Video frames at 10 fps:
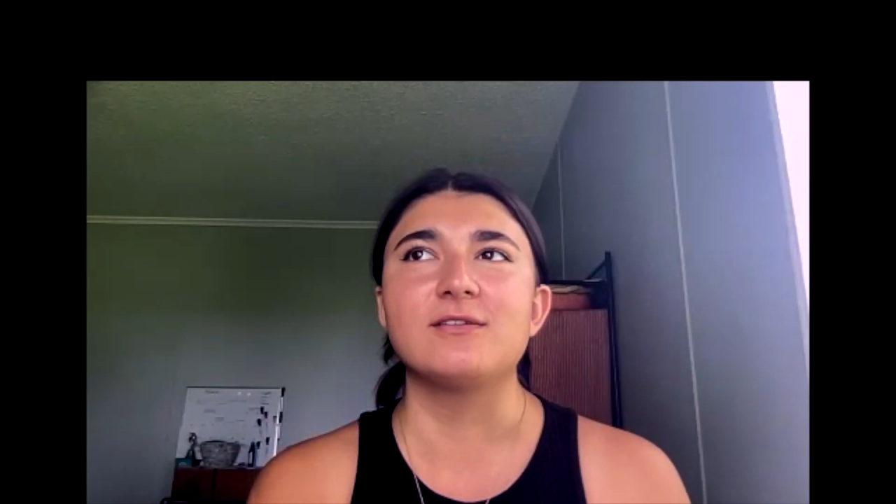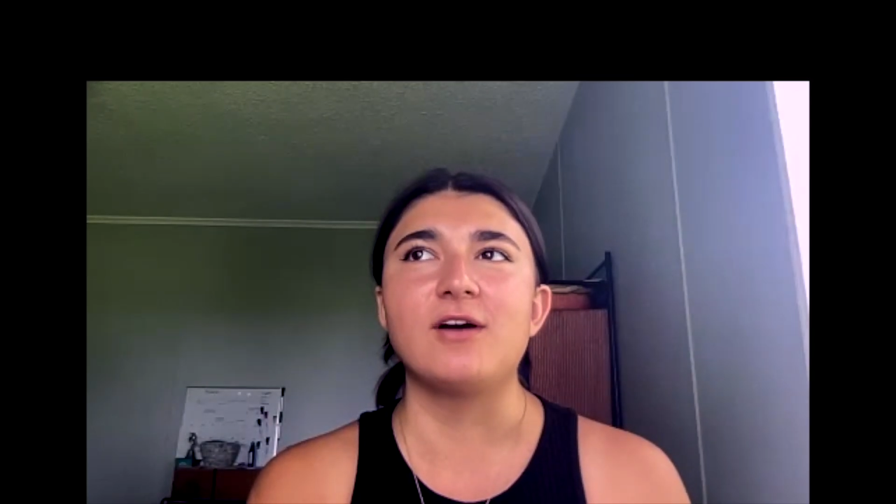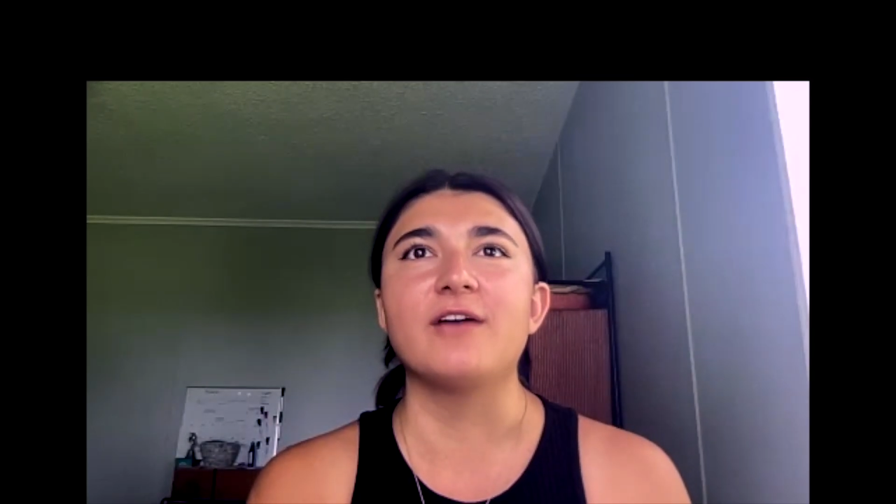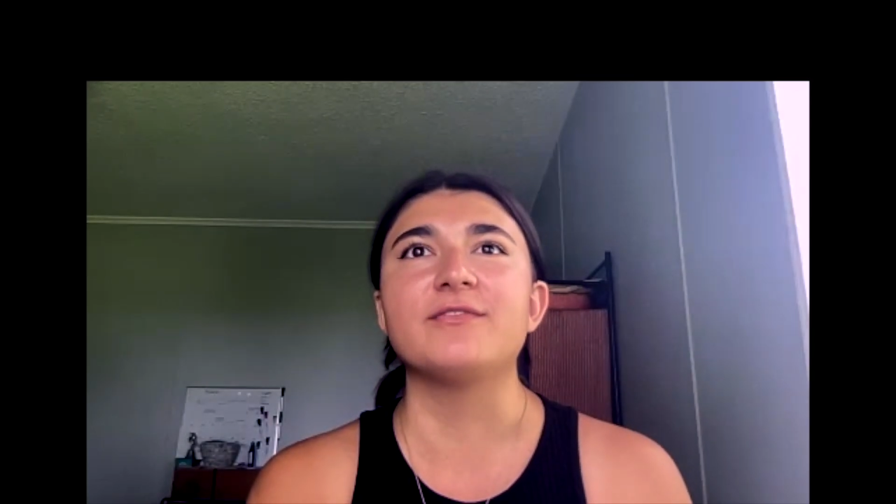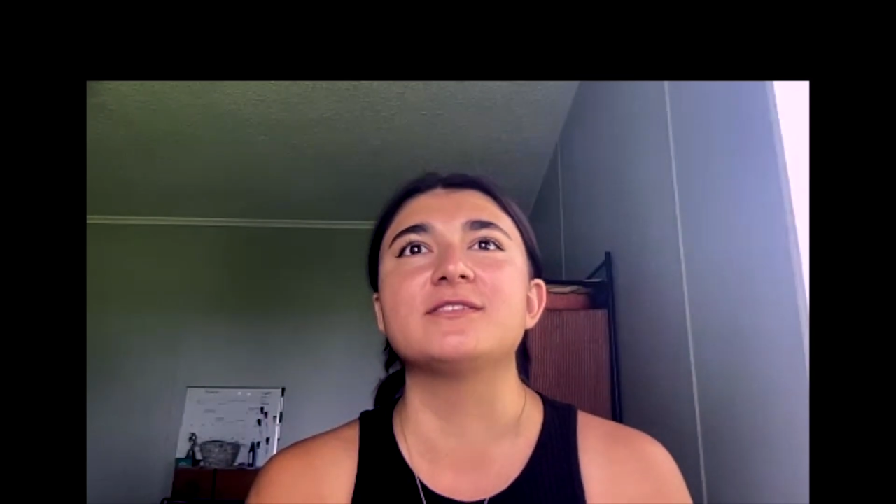
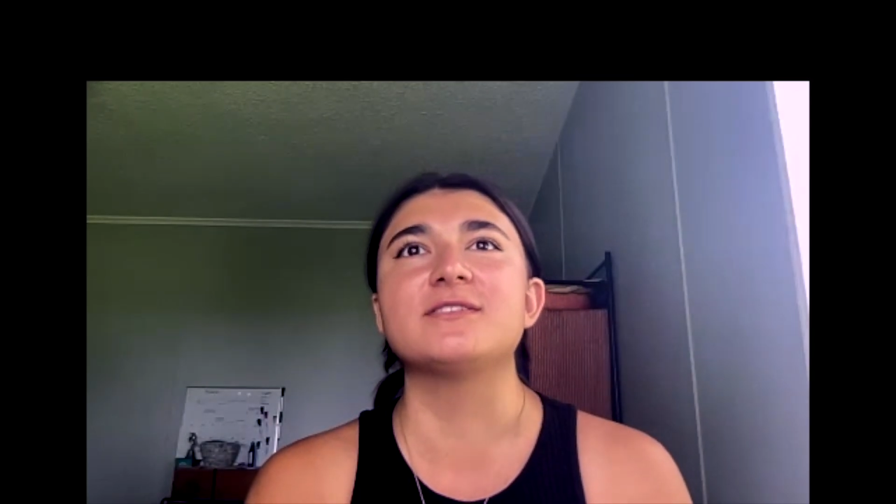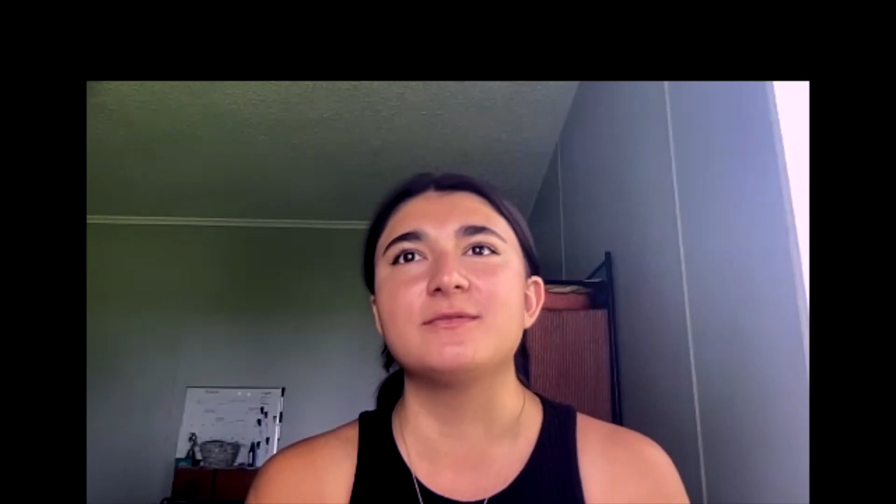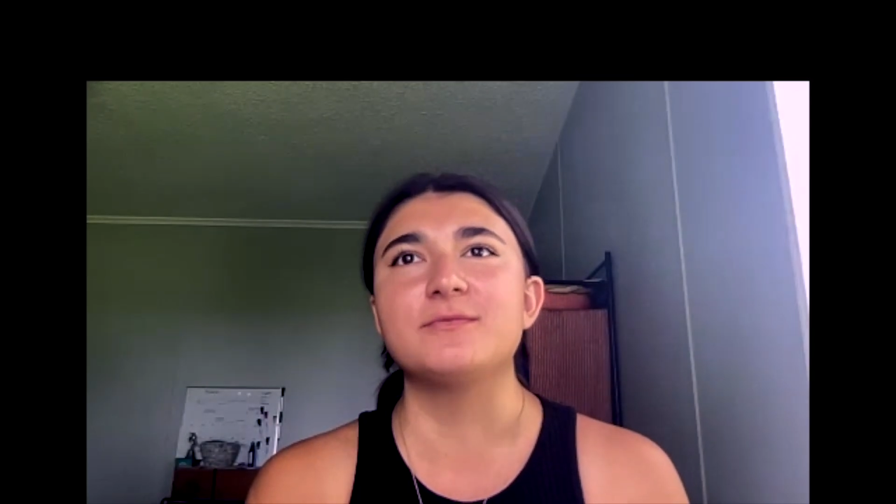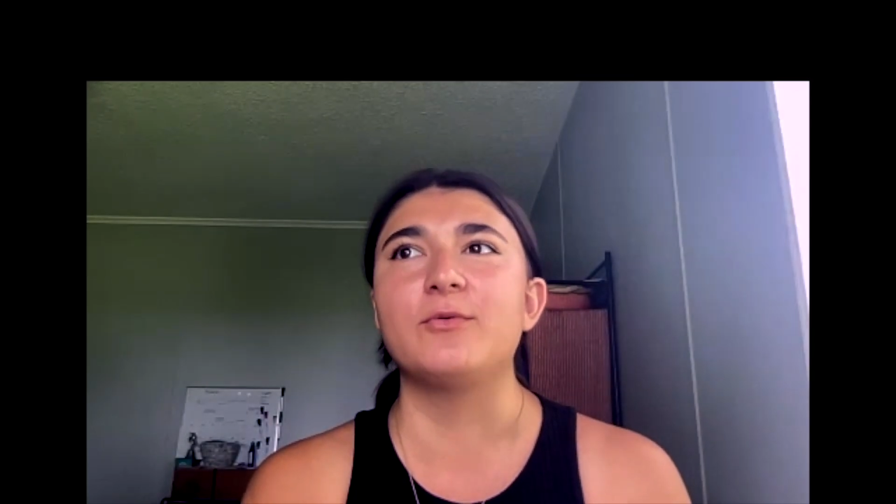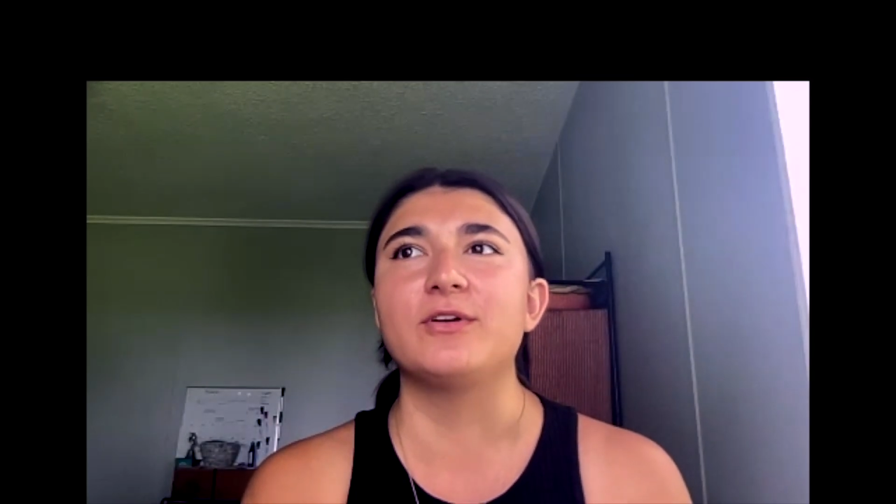obviously,
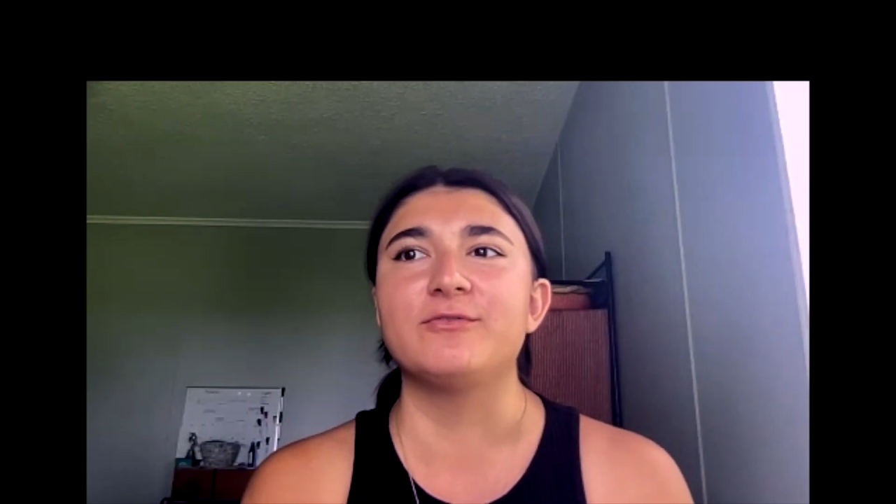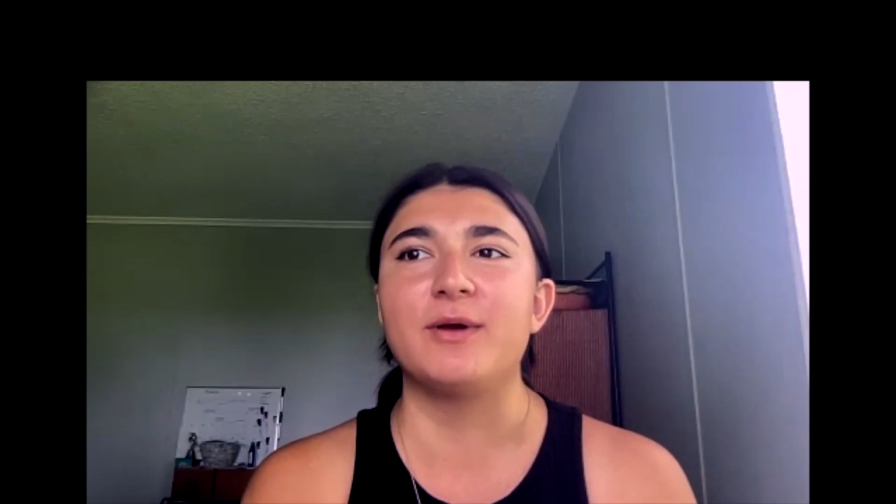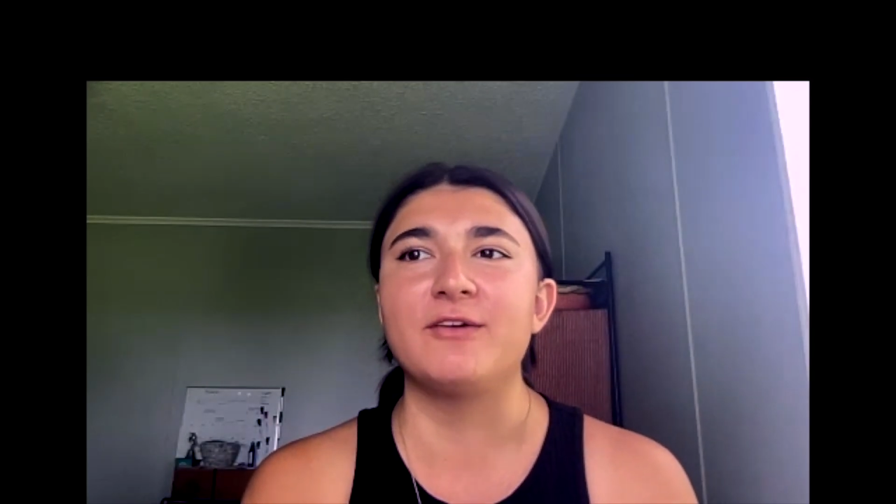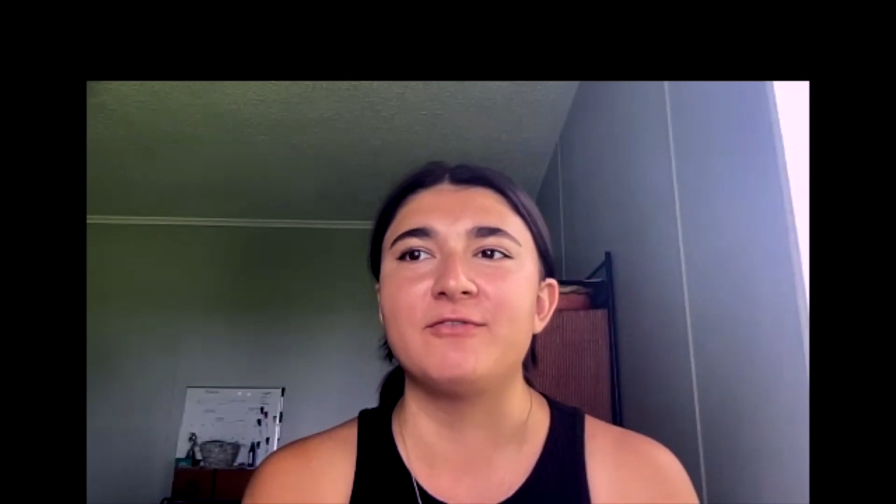one of my